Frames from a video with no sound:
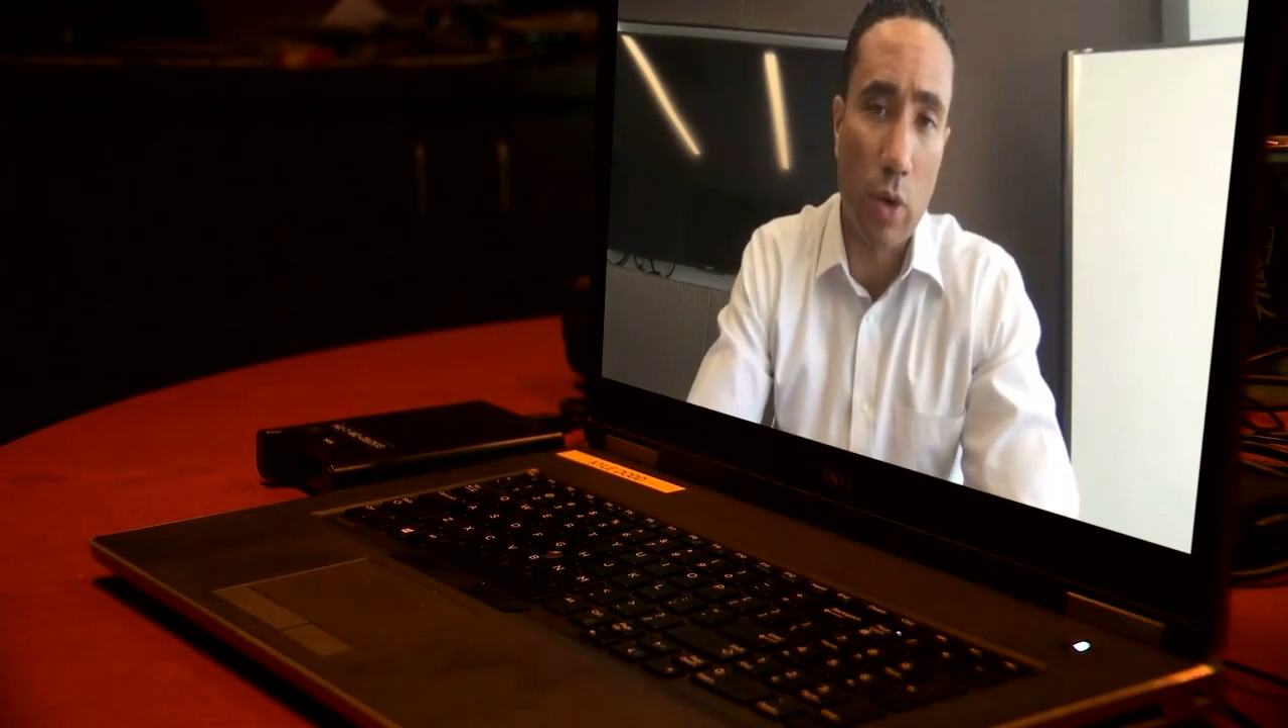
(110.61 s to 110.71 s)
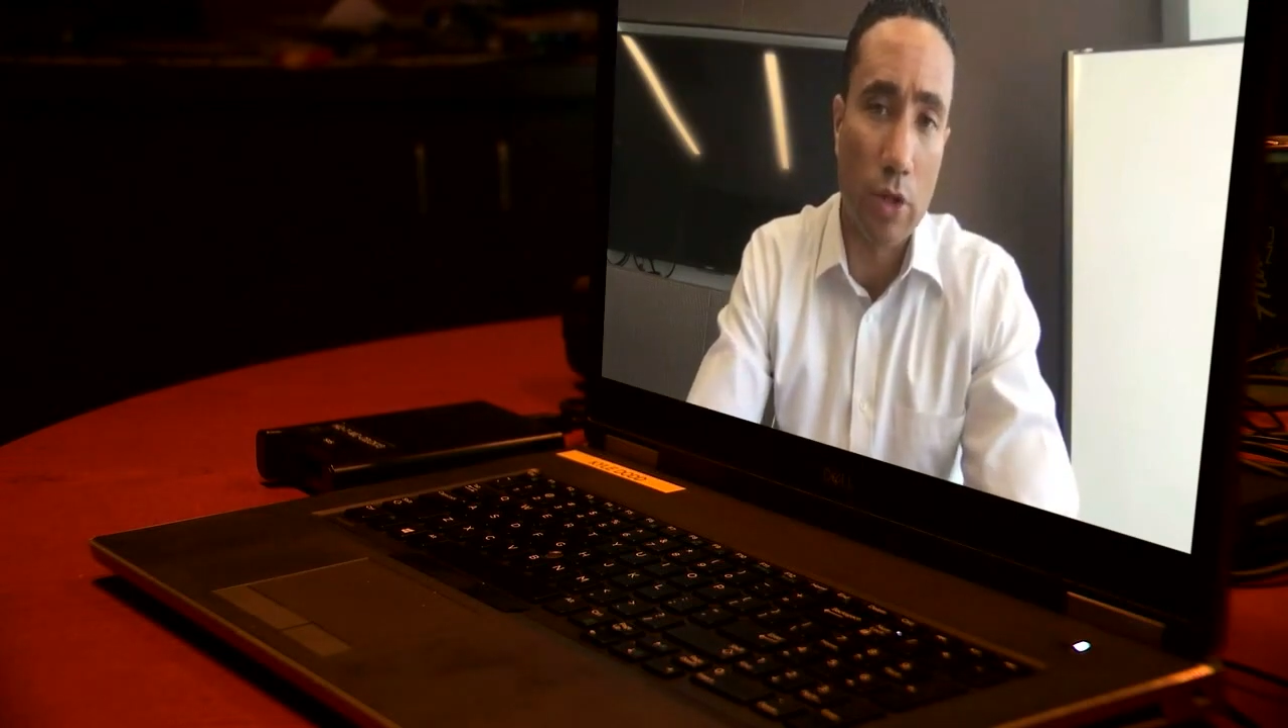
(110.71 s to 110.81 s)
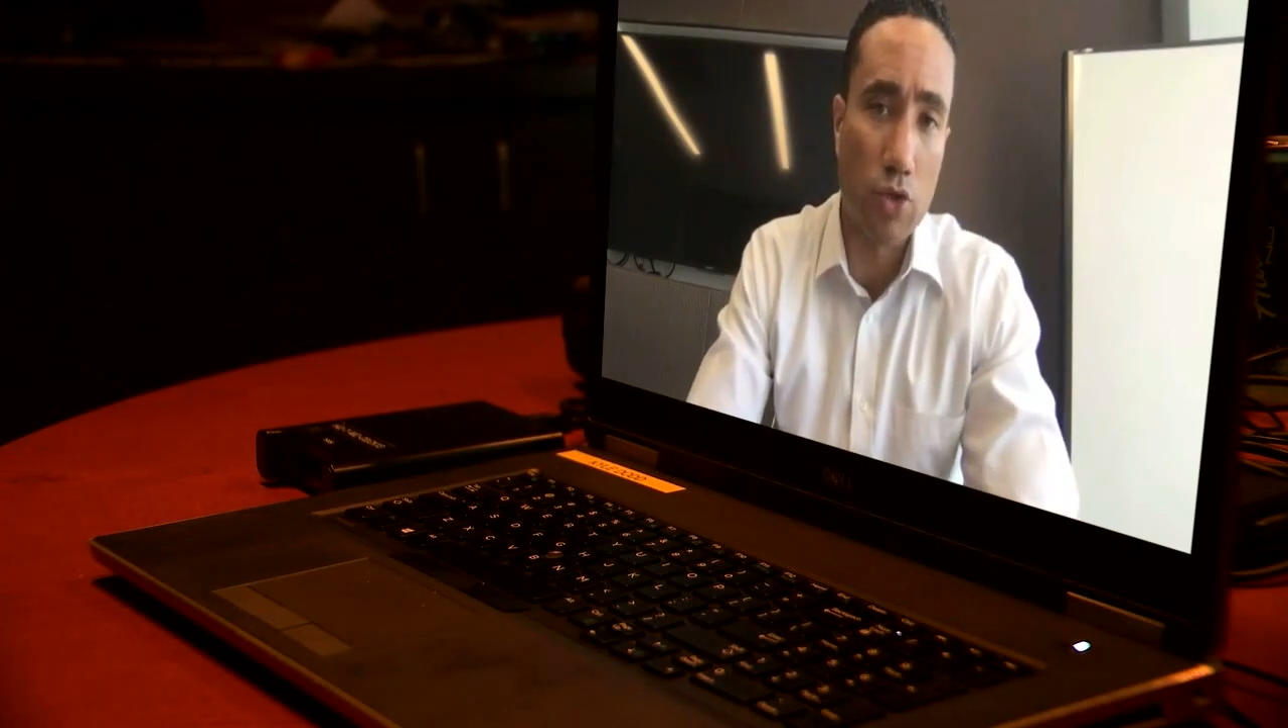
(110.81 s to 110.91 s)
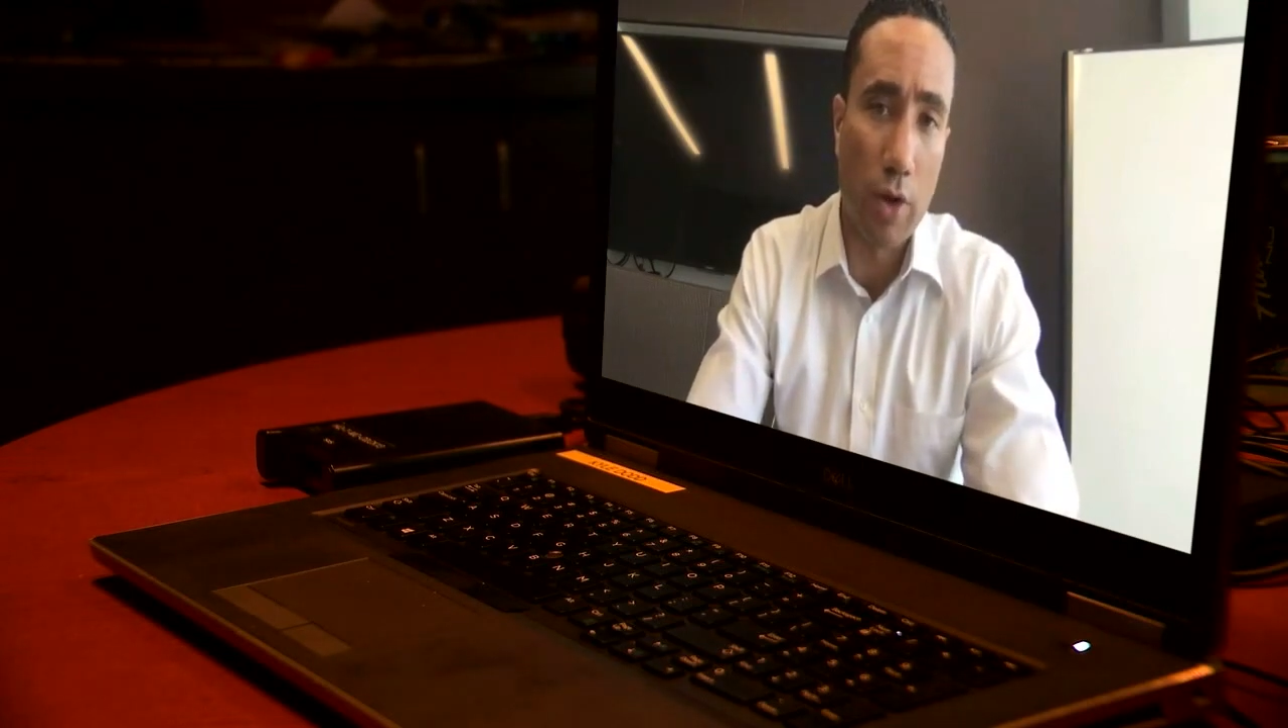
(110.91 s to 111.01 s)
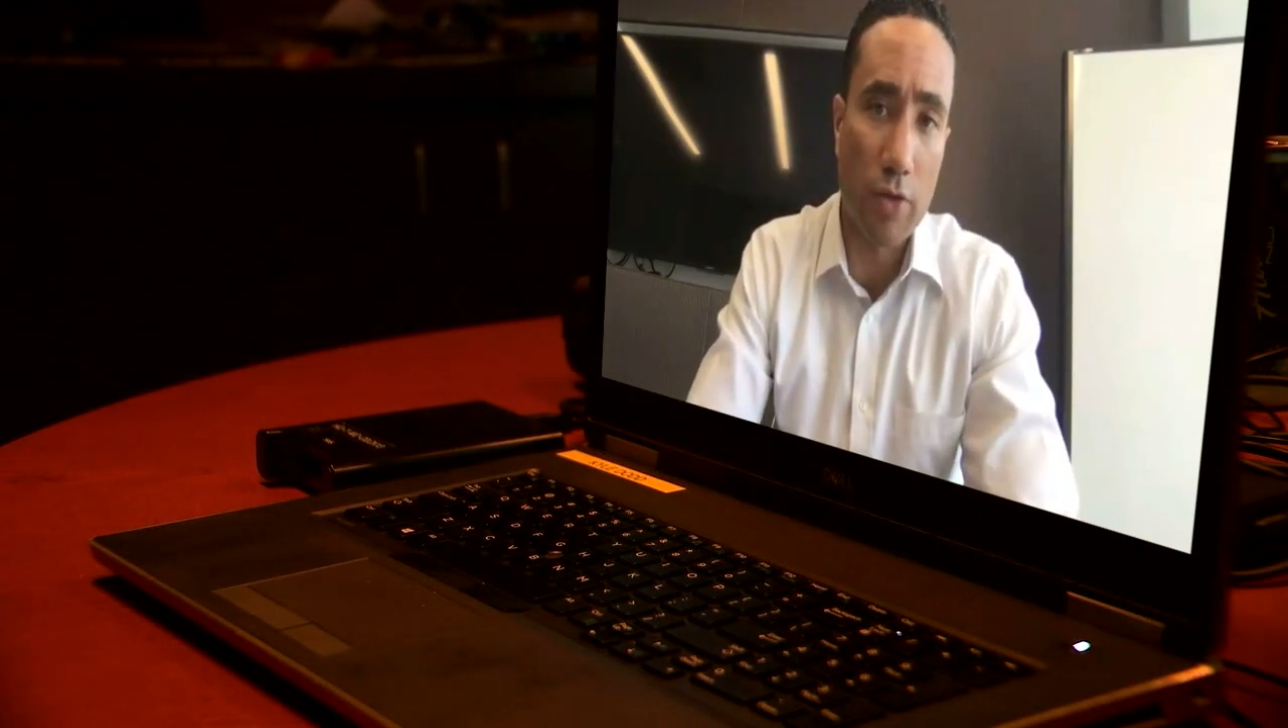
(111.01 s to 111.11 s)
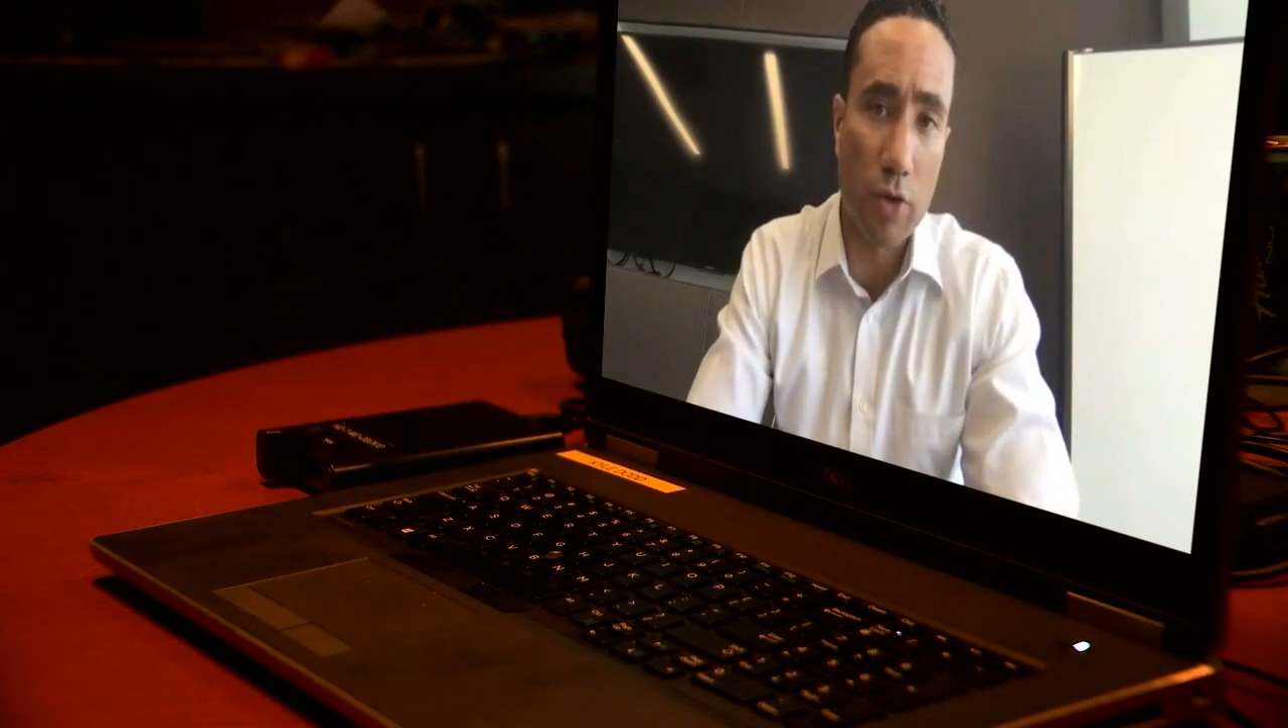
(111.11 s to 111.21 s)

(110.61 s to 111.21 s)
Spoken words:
I trust